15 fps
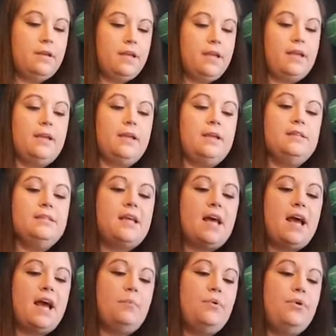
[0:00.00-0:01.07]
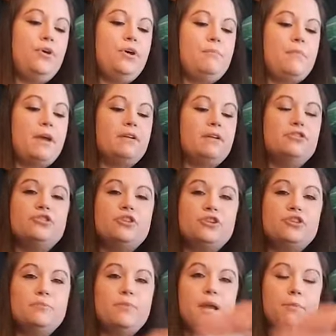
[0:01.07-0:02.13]
and I put my
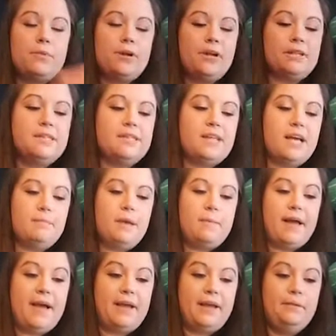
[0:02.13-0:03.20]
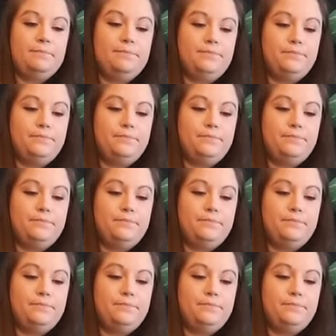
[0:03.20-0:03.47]
construction paper inside my baggie,